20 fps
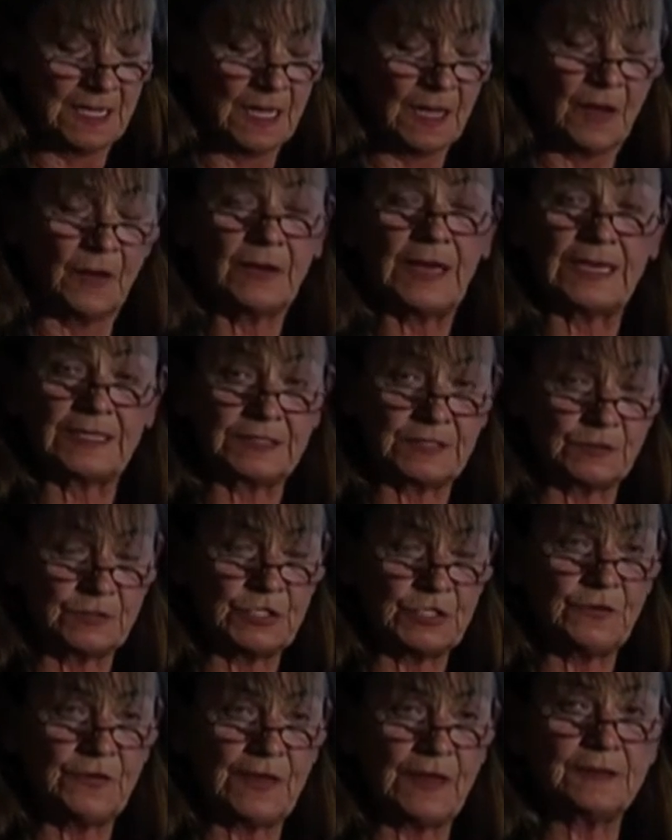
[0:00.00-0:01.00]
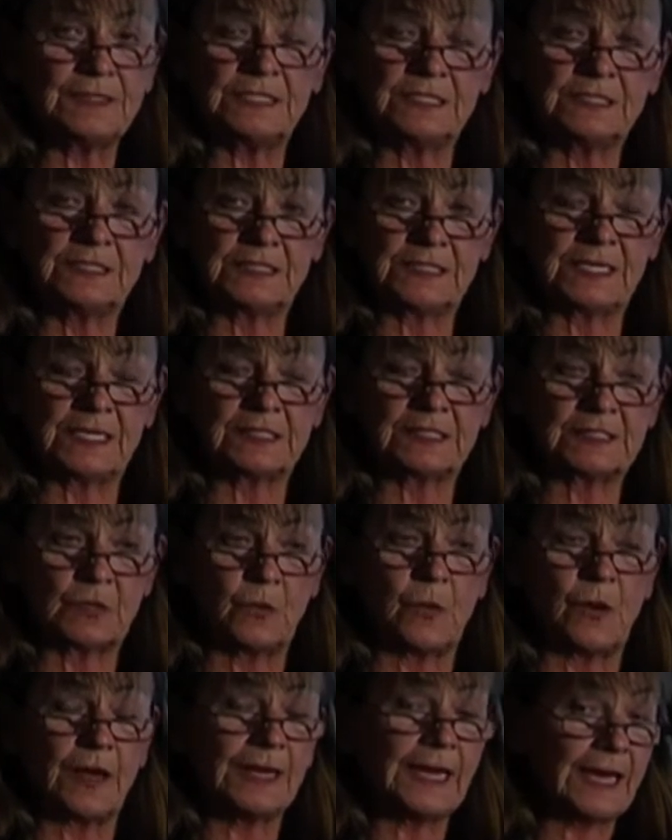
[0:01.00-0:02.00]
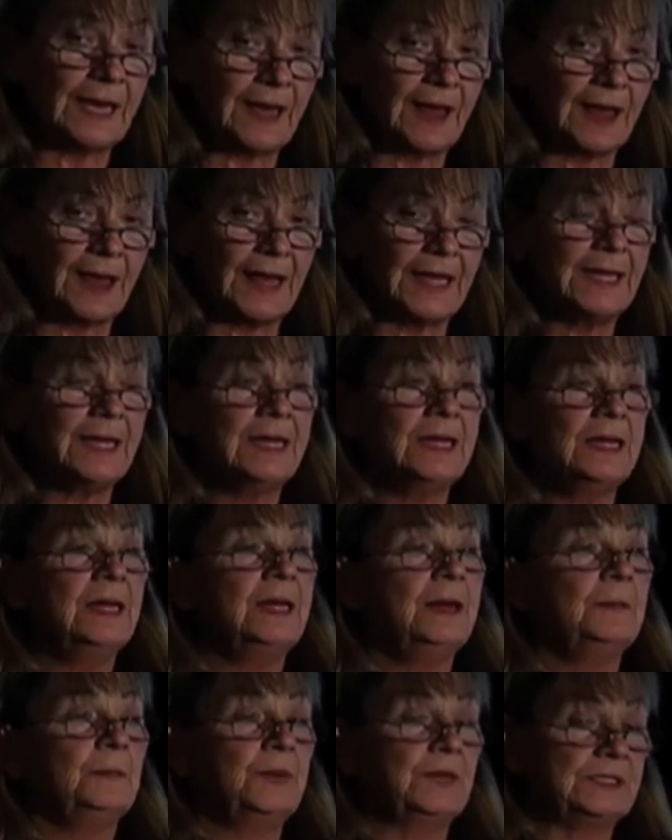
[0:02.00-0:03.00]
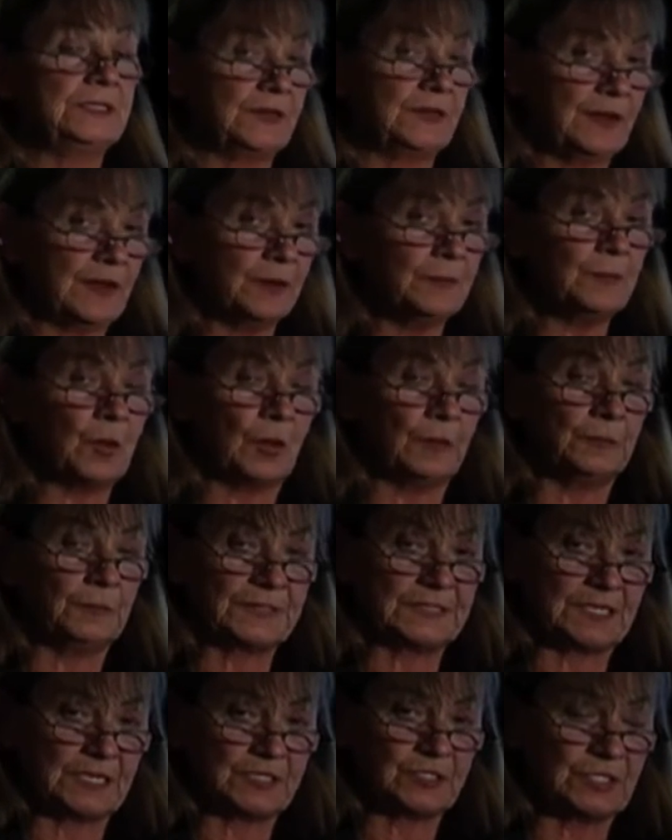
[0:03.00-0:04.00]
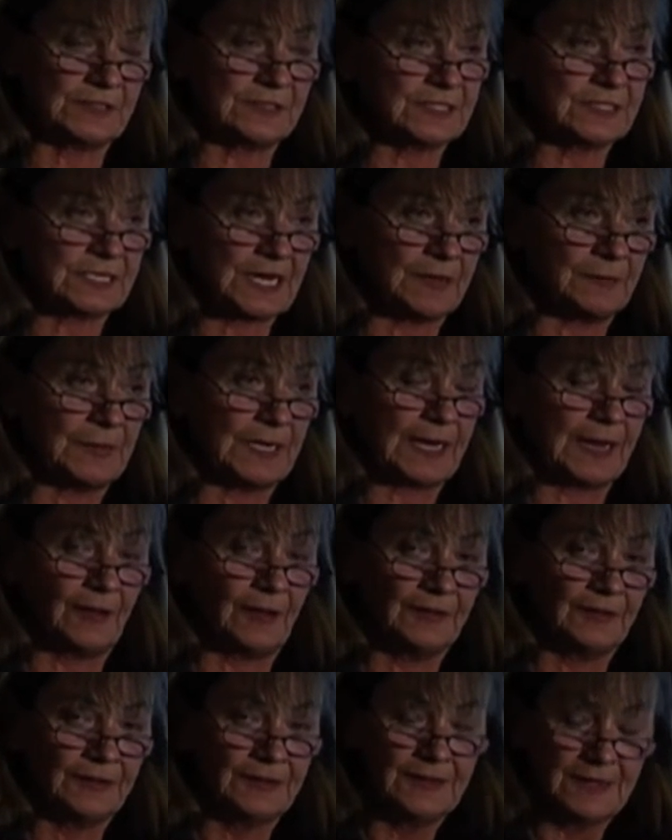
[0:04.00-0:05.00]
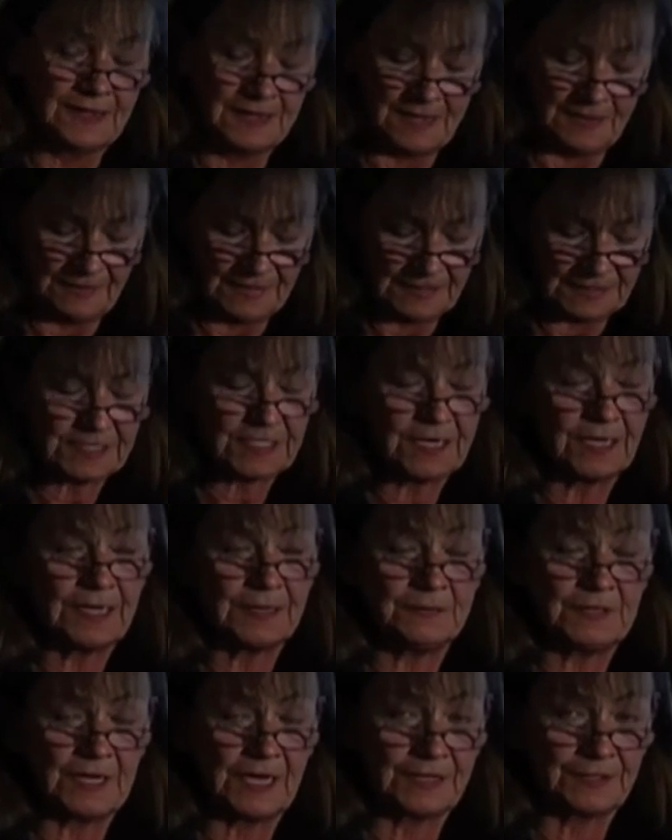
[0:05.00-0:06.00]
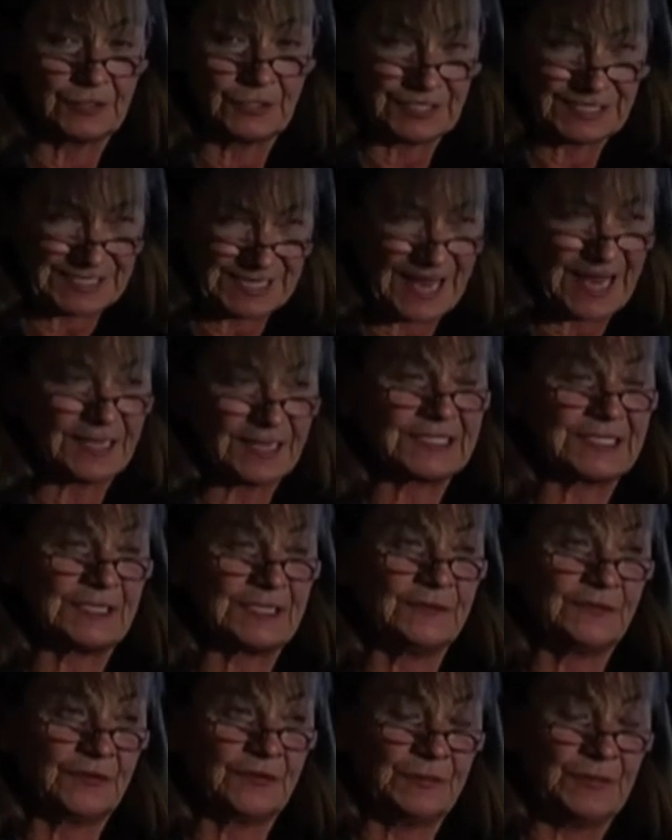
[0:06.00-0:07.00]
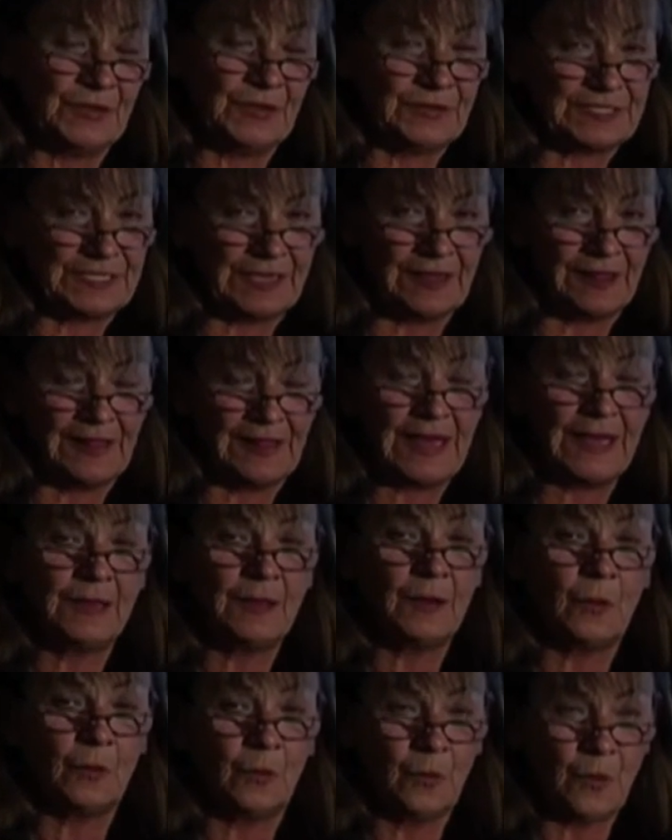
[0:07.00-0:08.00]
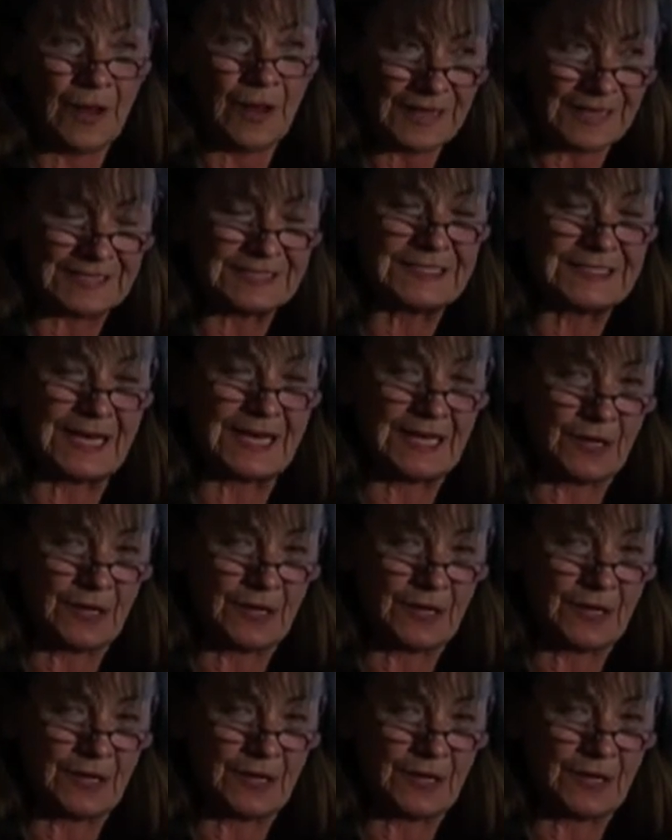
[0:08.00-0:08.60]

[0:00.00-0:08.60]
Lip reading: Okay, so 2006 Quad AI puts their mold position statement out. This time, Dr. Saxon from UCLA was a